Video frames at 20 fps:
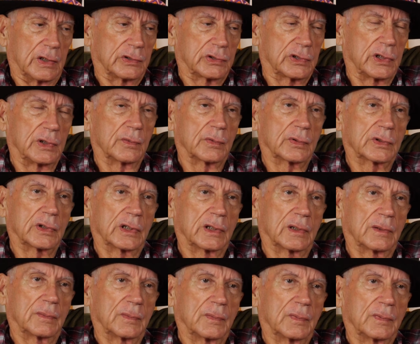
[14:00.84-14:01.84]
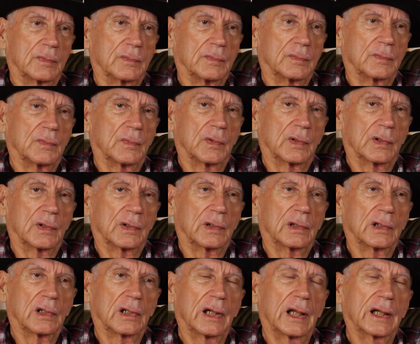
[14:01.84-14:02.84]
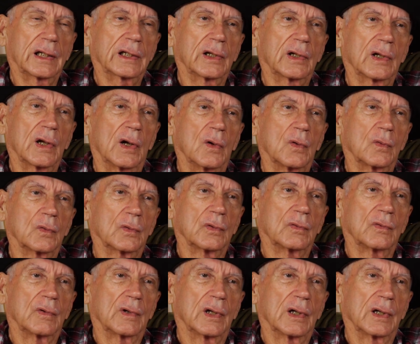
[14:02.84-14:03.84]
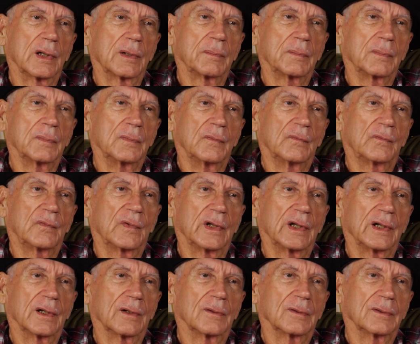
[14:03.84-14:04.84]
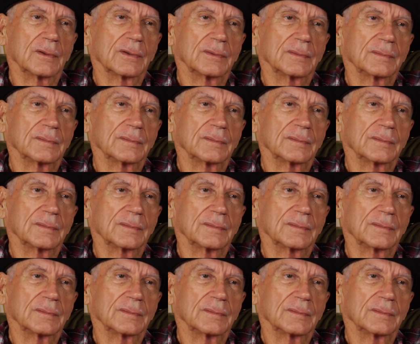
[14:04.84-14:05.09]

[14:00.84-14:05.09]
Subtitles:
she was in looked like a goldenrod field.